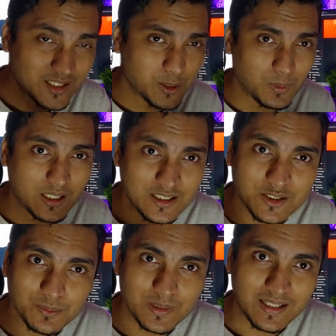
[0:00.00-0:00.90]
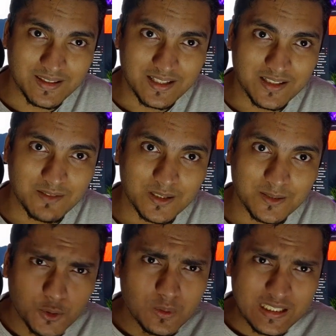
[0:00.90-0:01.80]
required to be at that level.
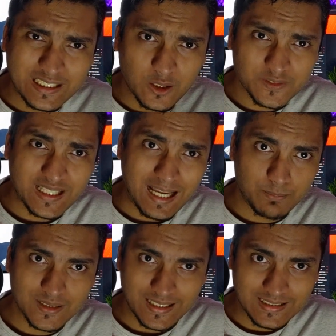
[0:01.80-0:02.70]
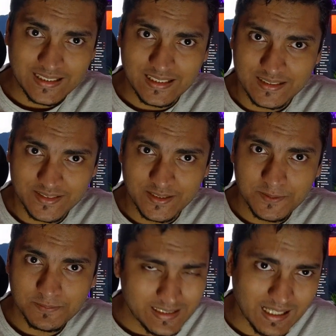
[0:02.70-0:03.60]
Do layoffs happen at TRC?
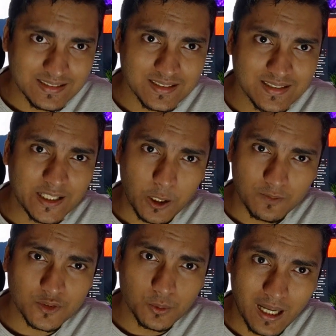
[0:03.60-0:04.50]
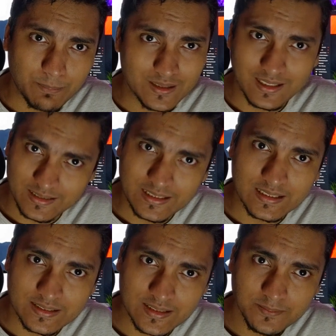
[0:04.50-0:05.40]
Yes, layoffs do happen at
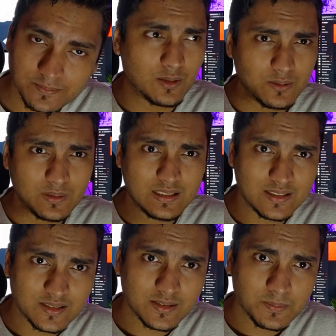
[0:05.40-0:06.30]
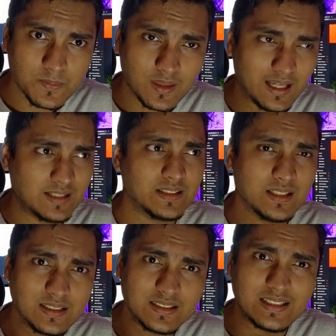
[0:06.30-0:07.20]
TRC. Not only this, at
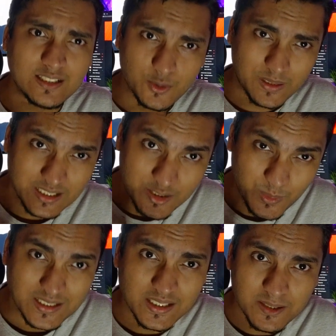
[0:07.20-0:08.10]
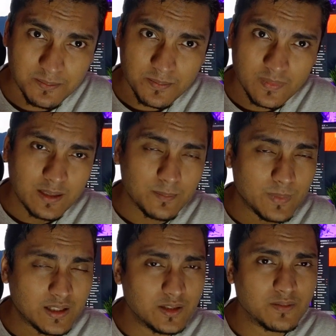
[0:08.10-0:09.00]
TRC in 2020,
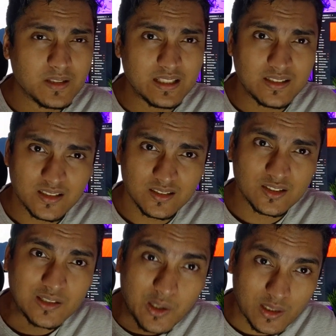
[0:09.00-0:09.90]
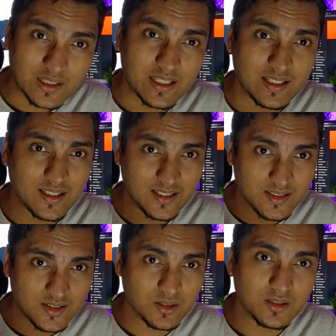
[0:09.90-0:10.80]
many of the interns got their
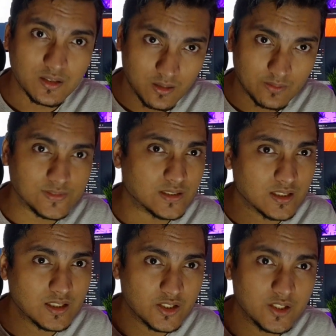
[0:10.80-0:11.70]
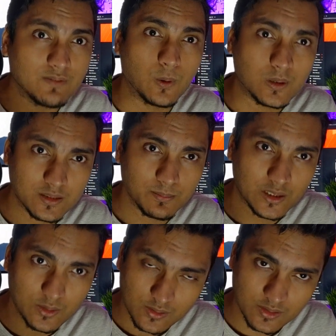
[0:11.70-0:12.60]
intern offer revoked
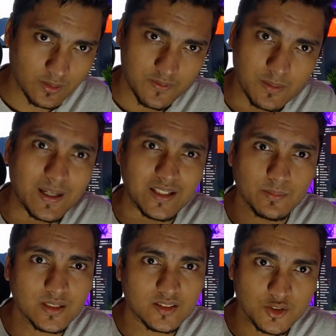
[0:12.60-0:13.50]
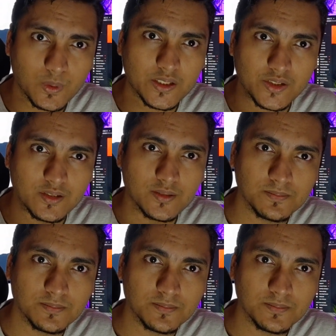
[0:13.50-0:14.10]
because of the pandemic situation.